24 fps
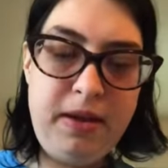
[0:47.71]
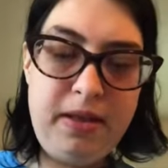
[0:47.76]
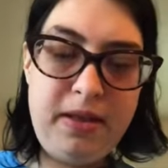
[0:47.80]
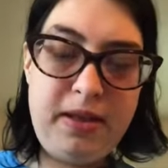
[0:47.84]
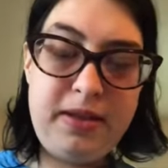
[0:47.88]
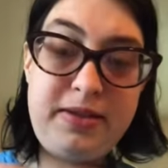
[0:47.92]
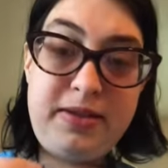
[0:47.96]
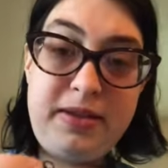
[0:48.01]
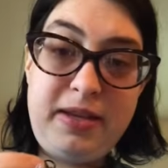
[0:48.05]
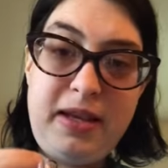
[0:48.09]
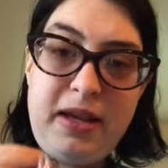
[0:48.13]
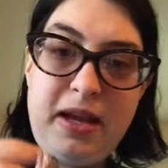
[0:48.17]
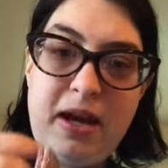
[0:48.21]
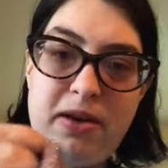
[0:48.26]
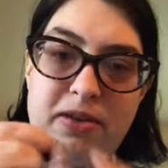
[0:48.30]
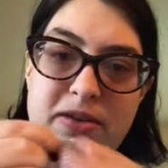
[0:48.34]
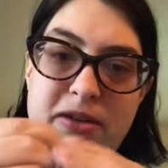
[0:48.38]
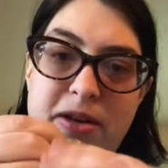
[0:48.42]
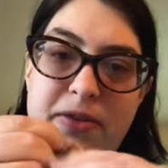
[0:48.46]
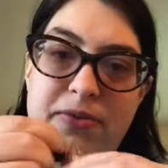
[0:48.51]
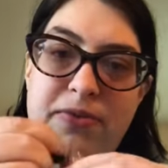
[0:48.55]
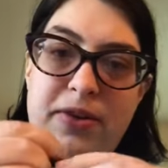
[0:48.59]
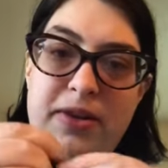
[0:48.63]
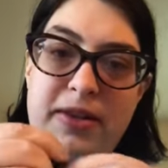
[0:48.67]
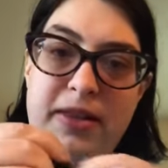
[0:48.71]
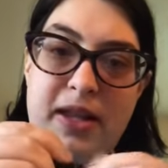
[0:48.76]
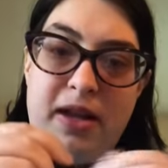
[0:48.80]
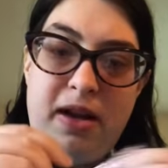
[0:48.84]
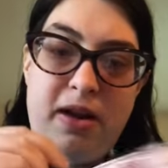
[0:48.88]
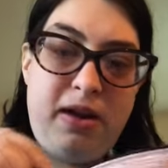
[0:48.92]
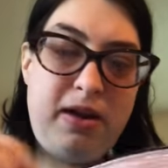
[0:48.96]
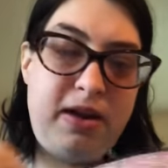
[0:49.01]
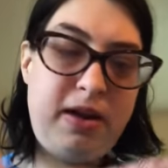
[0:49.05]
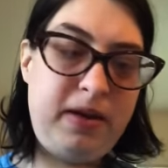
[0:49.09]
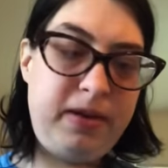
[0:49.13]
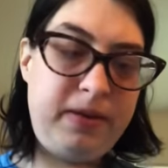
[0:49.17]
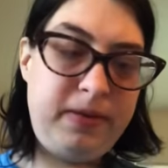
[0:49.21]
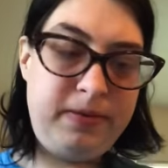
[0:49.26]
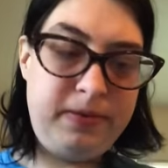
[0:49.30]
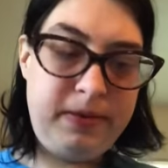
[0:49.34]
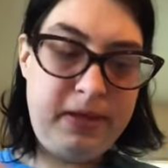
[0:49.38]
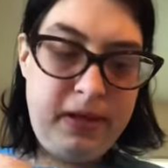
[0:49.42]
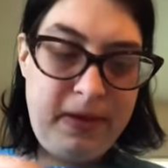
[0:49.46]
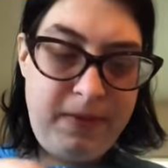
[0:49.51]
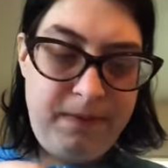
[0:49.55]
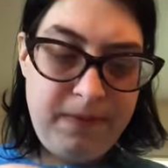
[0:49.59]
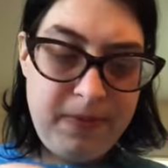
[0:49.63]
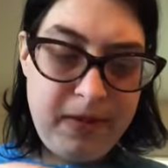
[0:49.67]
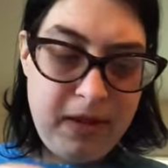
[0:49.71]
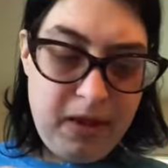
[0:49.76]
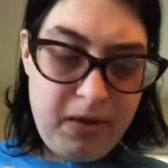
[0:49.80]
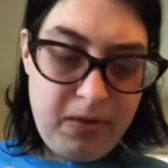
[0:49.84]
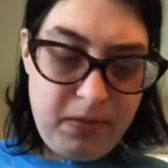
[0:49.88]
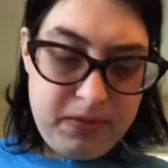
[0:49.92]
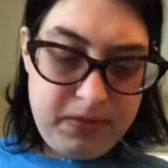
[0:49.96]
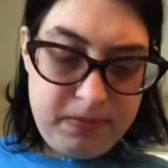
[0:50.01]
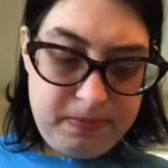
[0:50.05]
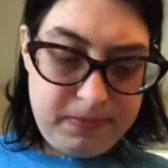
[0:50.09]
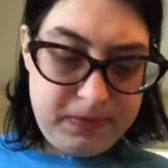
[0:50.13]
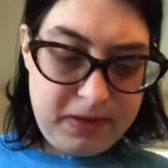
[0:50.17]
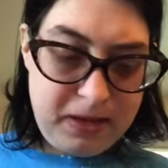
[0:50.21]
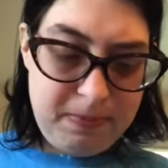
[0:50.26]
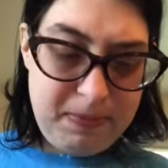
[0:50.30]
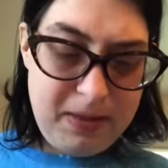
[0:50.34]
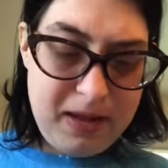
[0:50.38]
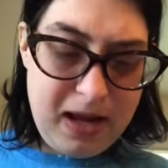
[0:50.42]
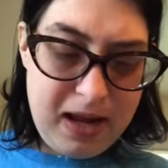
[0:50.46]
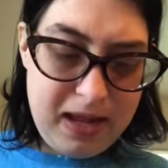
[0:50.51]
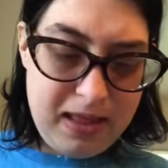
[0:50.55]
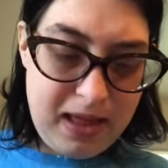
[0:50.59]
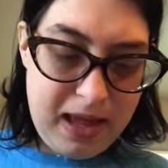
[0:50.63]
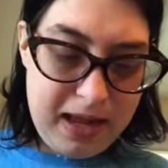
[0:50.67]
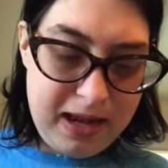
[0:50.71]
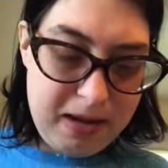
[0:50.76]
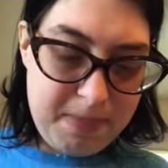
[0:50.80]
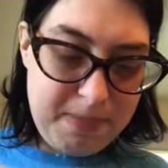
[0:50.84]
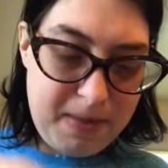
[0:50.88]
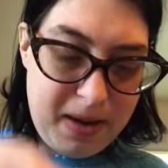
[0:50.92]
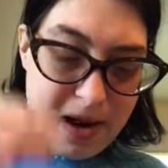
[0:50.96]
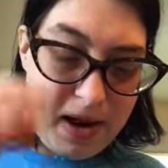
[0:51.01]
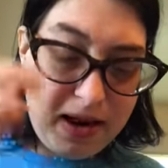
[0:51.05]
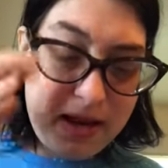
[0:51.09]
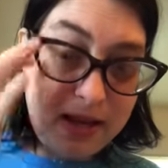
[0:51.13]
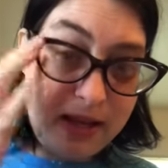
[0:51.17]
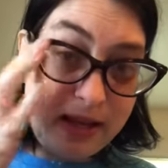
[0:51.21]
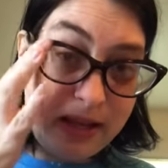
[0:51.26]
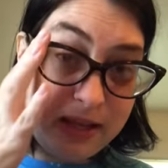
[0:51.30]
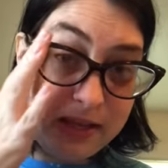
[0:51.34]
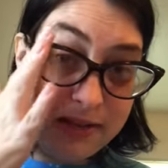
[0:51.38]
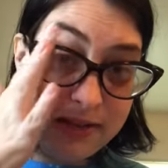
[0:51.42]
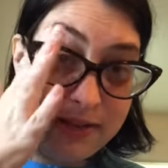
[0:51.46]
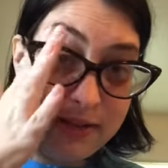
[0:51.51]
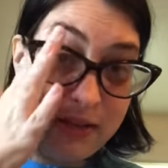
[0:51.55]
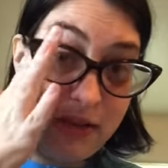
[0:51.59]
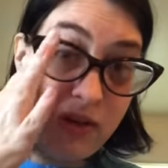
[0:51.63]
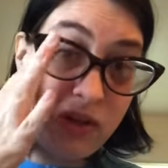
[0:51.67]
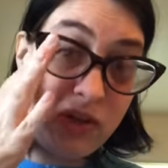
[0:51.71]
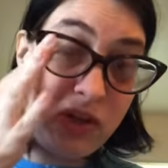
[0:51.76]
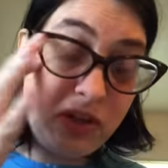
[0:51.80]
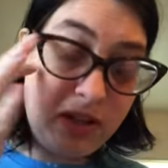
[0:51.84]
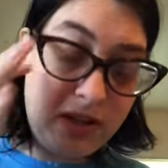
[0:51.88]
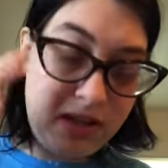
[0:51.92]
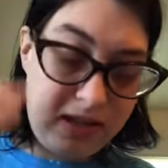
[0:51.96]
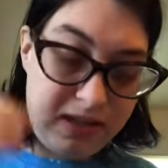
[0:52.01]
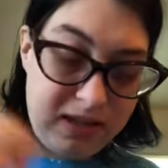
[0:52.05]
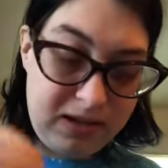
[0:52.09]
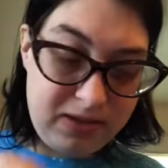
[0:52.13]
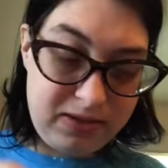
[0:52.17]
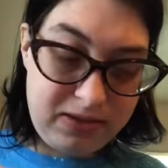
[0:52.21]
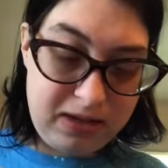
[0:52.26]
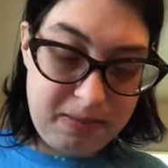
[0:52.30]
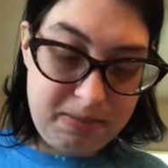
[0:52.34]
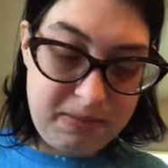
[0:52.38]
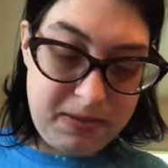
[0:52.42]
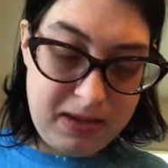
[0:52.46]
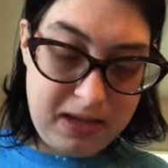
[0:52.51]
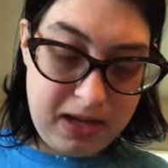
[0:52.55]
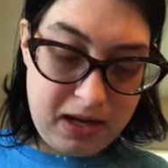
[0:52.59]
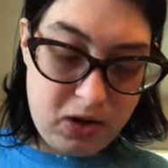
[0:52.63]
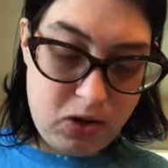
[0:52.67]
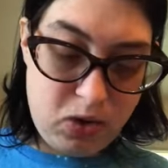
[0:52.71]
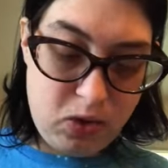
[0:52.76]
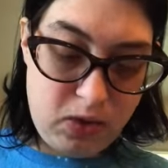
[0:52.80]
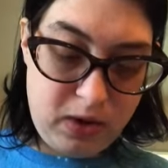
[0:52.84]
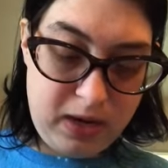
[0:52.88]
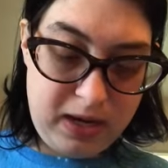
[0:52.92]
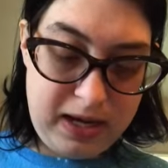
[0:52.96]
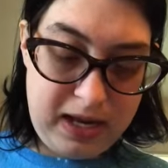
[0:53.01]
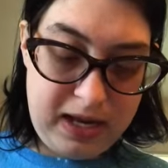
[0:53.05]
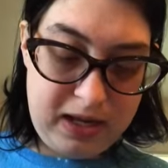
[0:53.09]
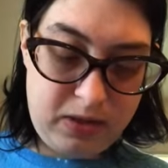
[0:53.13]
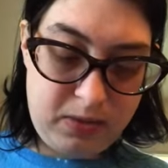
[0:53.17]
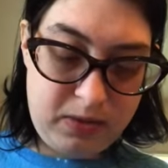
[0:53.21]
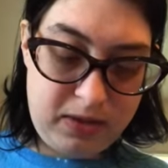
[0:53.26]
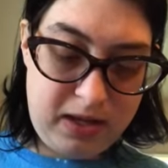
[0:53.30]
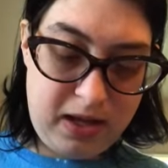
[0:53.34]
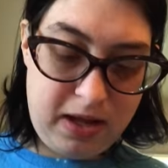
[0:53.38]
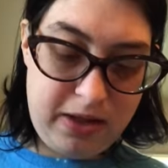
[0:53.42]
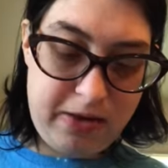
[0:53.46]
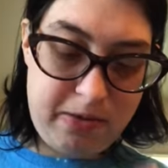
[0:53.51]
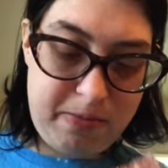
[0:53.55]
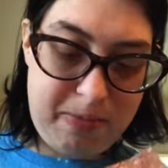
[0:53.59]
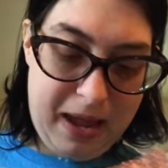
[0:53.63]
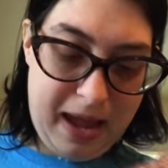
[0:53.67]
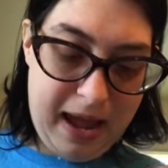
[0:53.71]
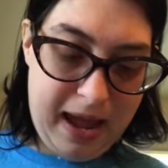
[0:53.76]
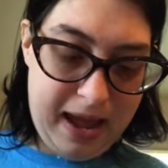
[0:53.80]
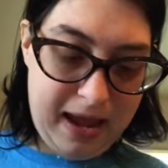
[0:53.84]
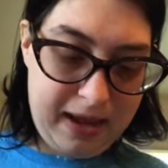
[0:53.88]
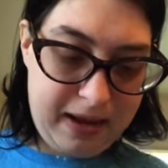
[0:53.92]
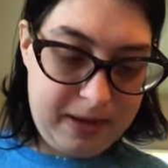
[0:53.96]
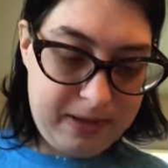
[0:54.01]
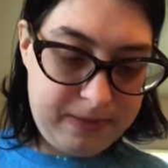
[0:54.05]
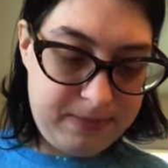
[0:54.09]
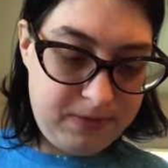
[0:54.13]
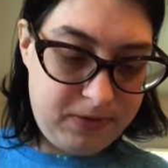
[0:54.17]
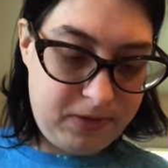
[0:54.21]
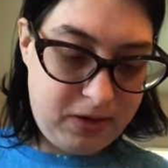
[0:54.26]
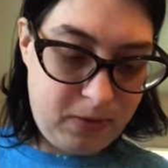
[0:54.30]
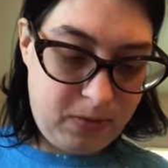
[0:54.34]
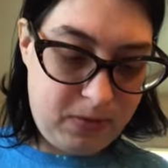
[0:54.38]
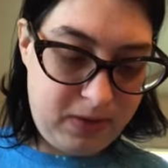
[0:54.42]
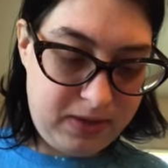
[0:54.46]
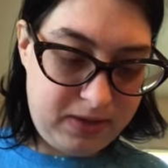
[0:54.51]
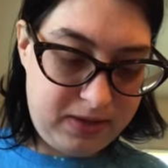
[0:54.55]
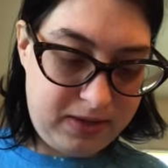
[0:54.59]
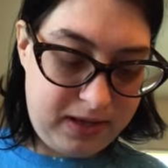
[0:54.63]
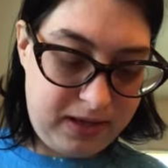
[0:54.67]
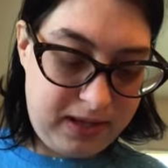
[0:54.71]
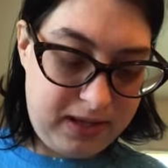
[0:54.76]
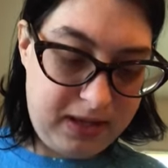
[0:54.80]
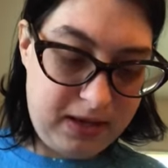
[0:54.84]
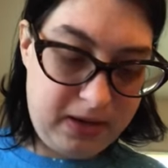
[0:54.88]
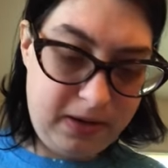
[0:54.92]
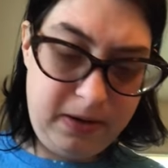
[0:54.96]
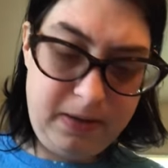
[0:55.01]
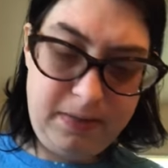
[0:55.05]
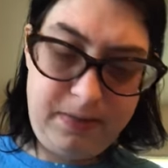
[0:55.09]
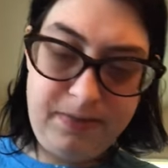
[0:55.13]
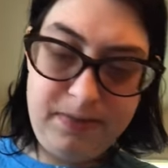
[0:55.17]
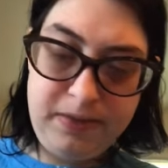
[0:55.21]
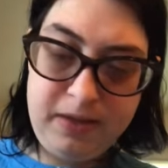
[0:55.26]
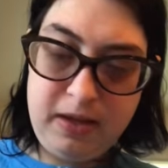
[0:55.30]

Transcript: Let's see how different they are. Something I like about it is usually there's something that coordinates with the other bag. So we'll see here.